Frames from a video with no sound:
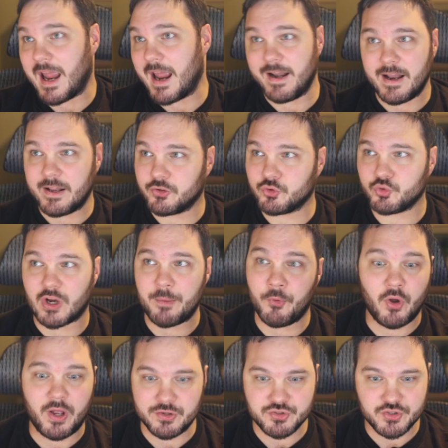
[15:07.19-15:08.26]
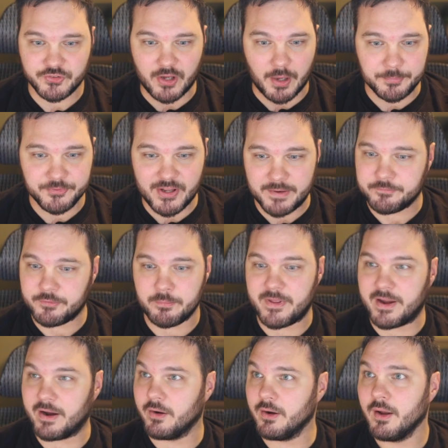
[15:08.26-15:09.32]
And it has trample and just upside from
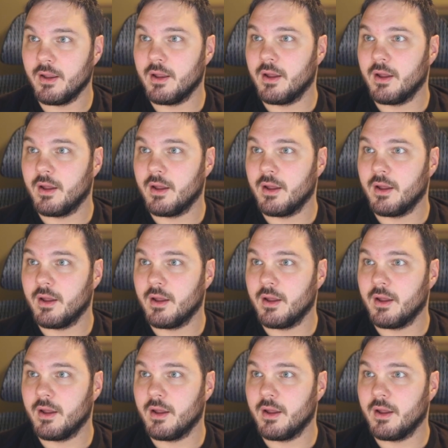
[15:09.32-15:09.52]
there.